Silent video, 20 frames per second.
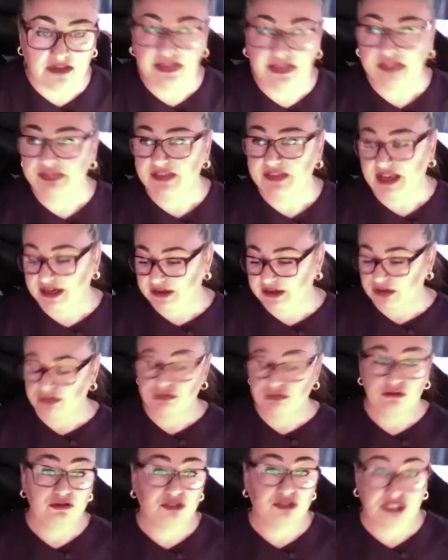that they
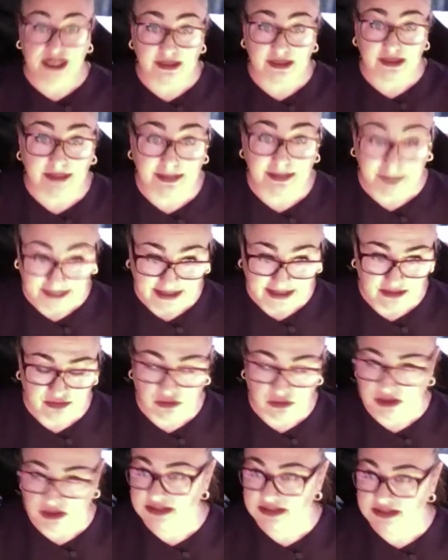don't check my bag,
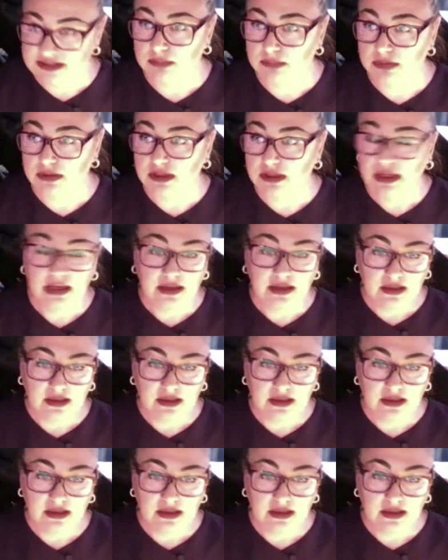for example,